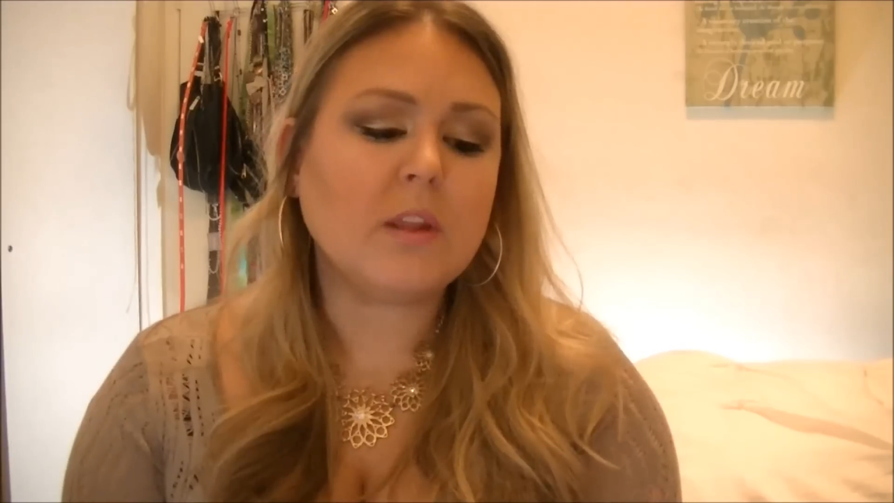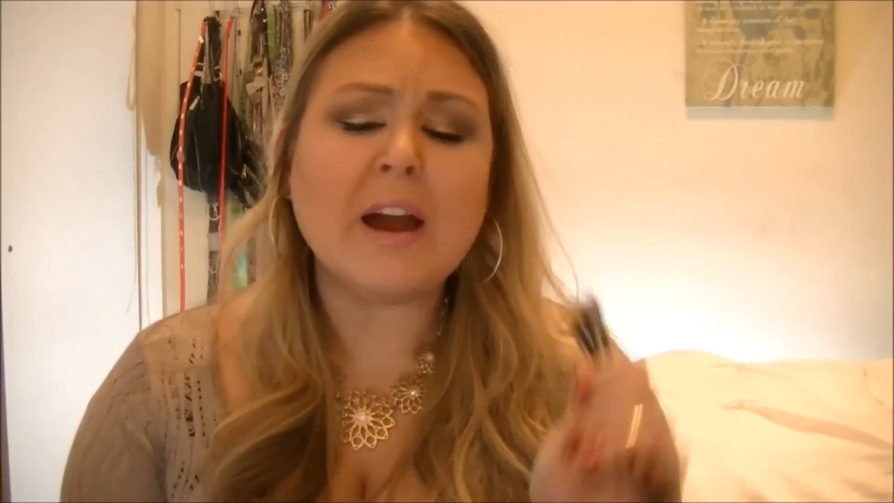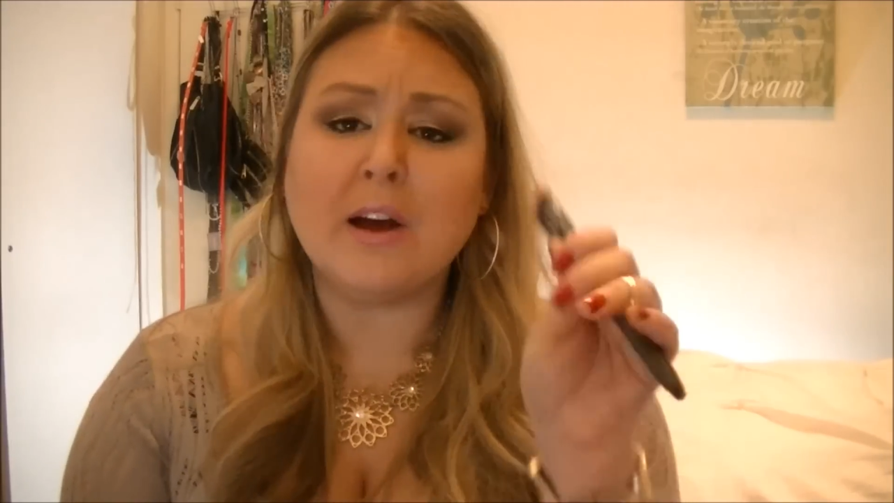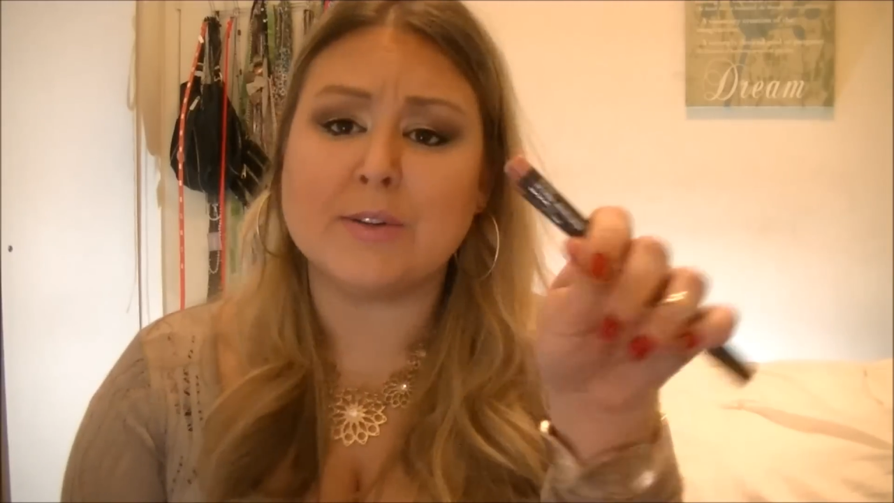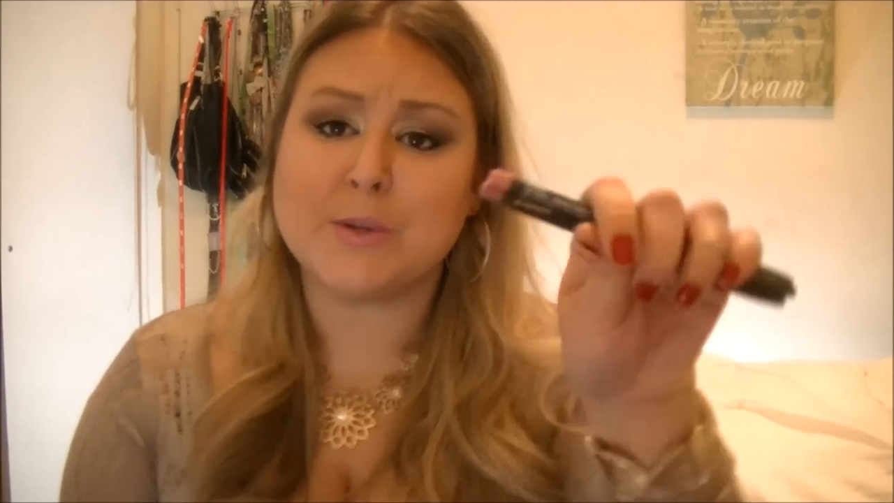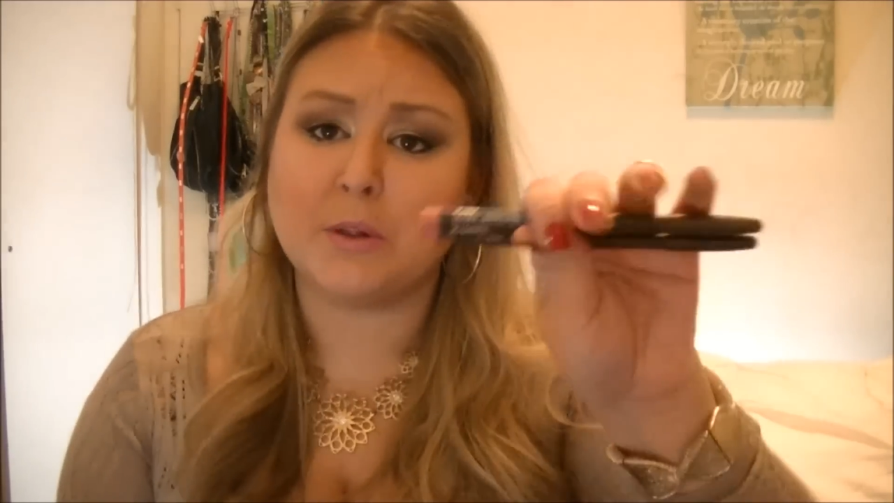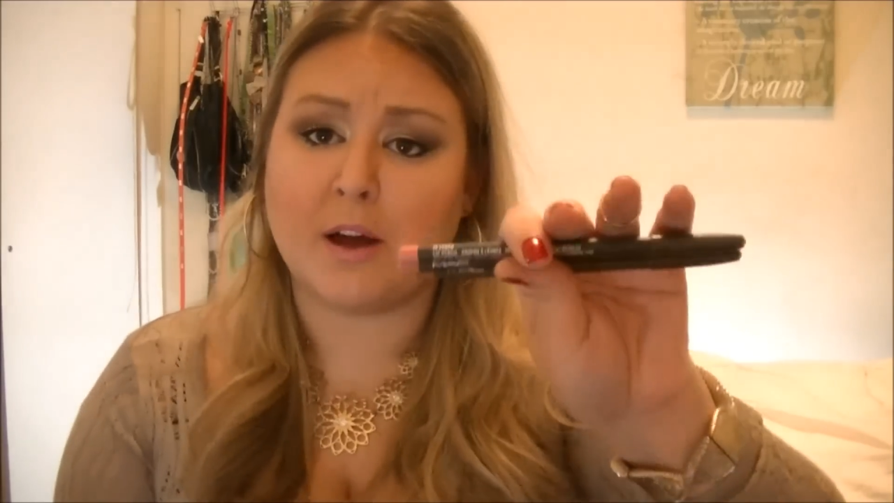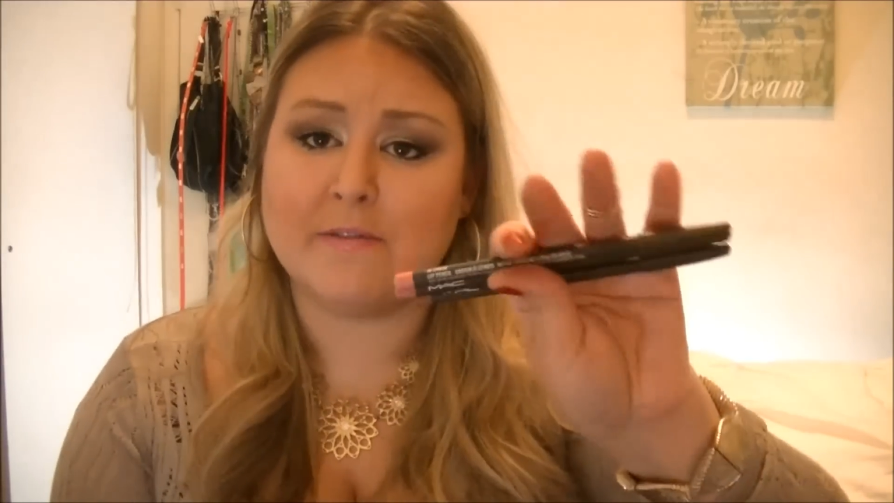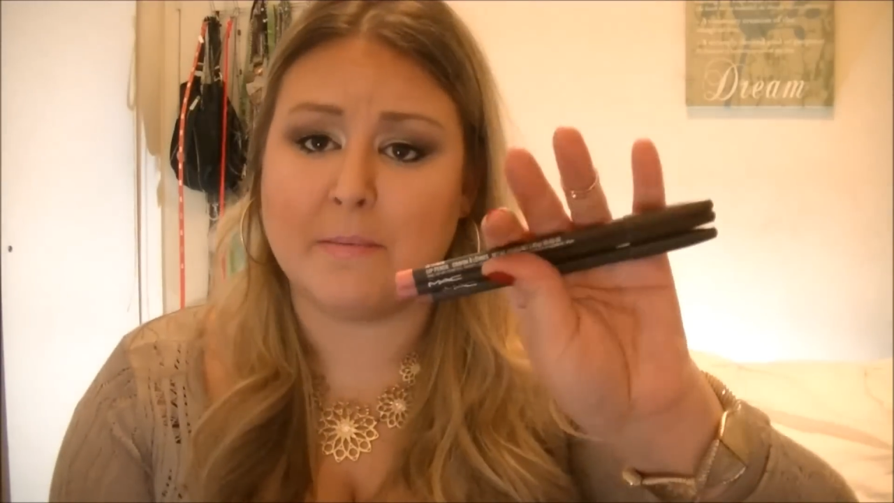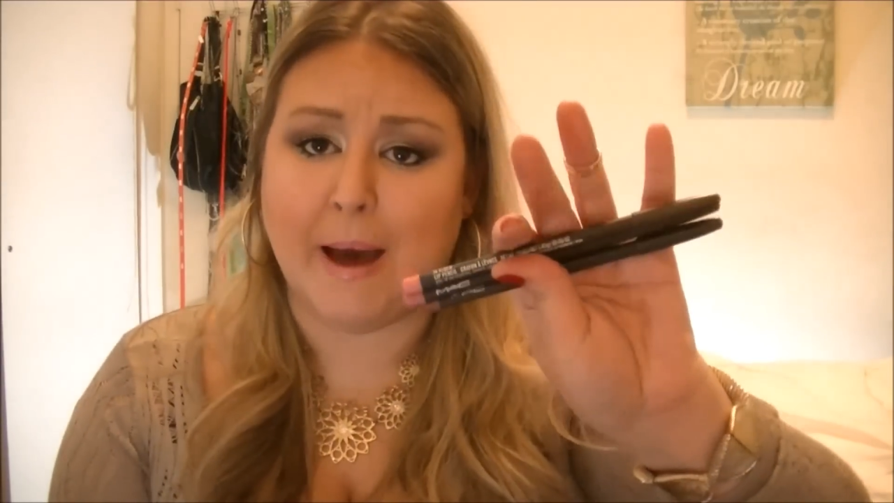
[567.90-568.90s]
I also
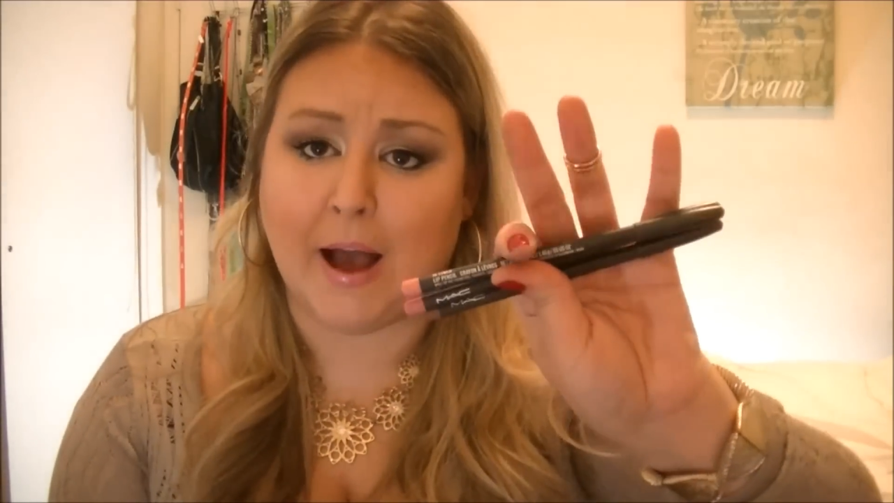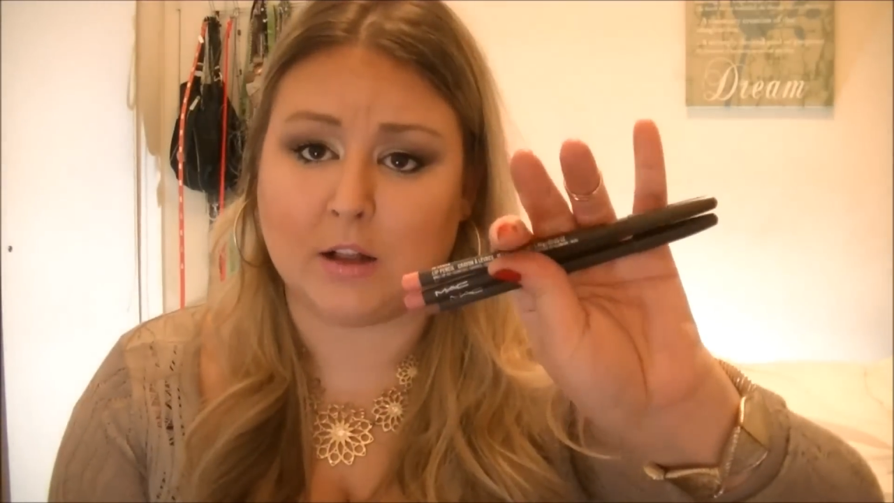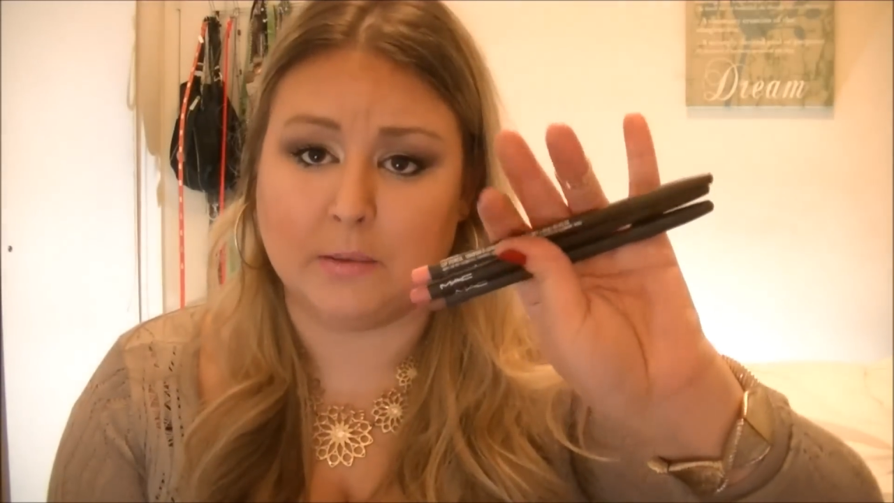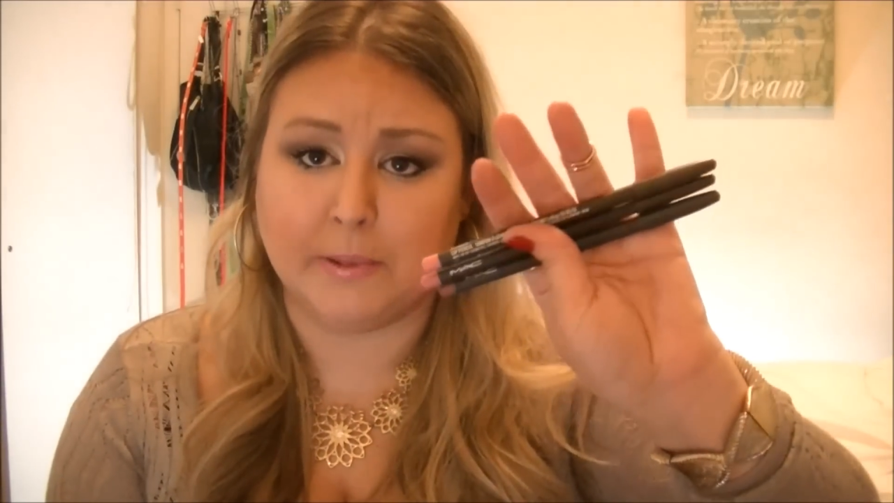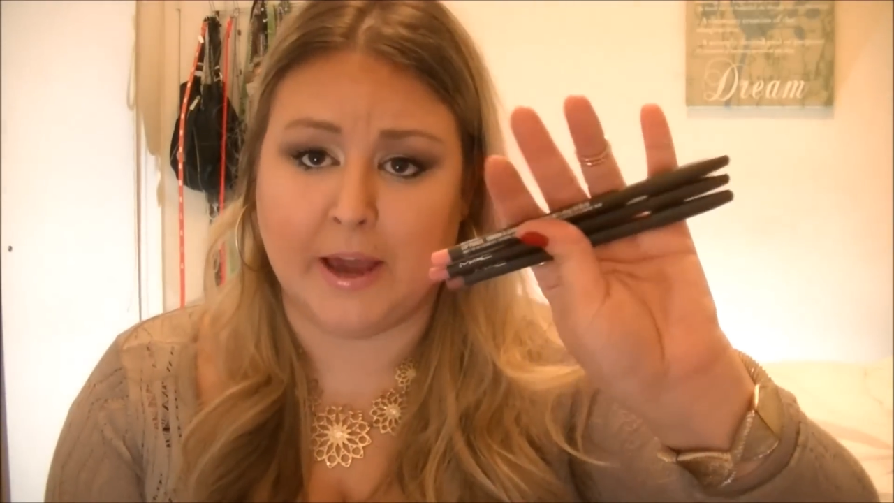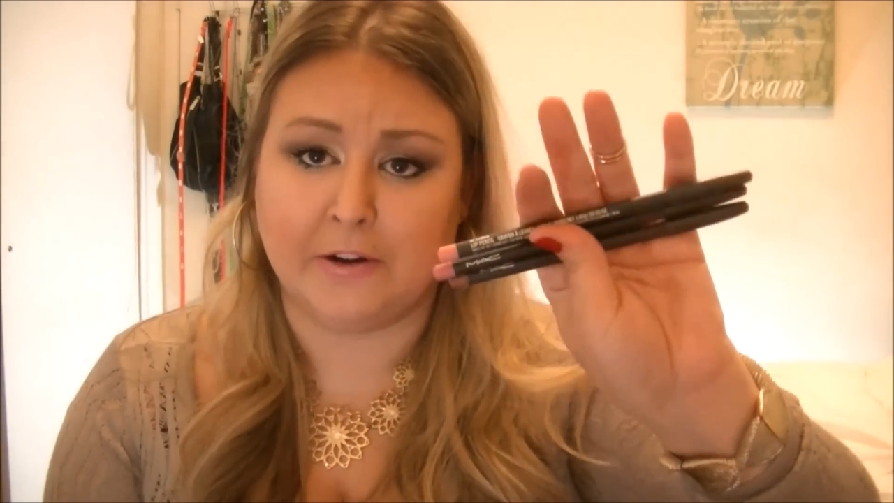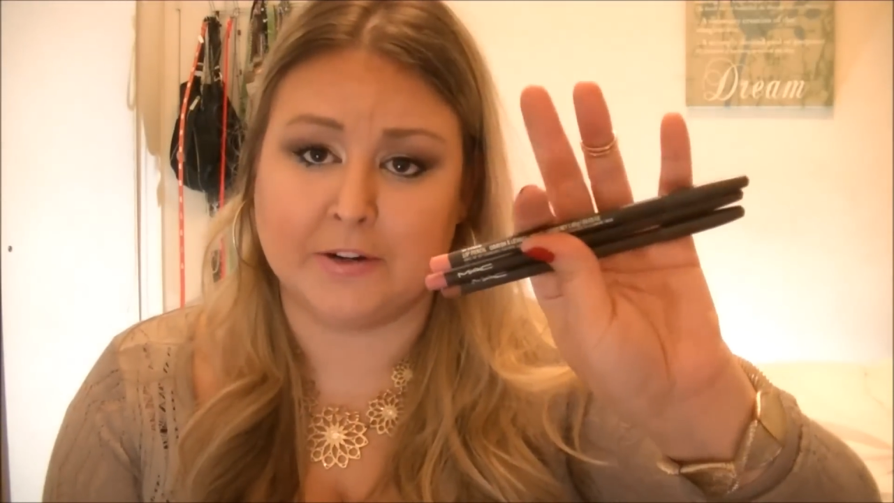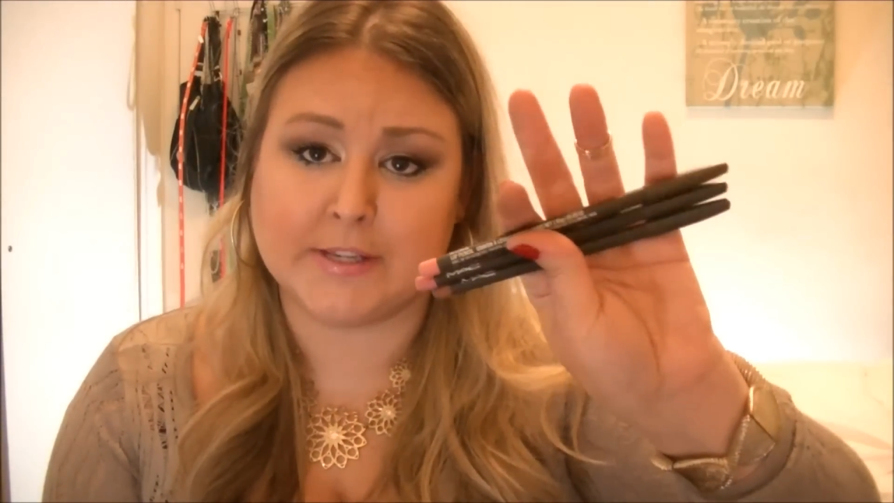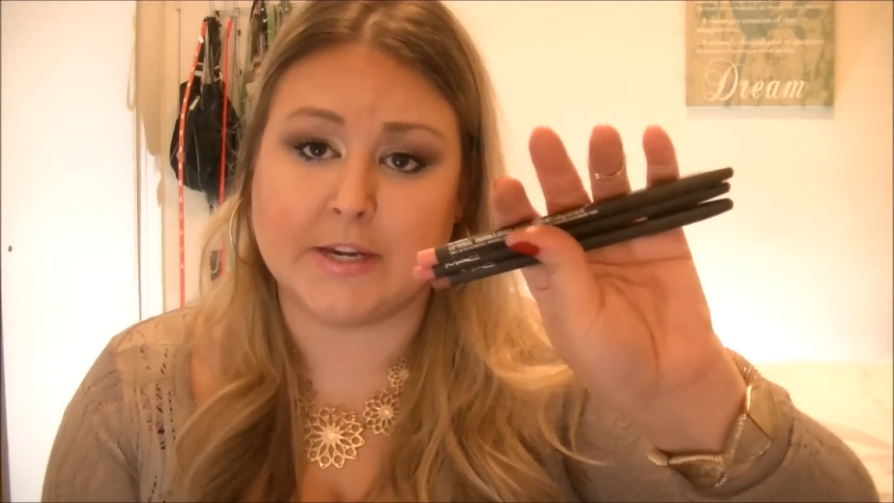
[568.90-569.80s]
love the MAC lip liners.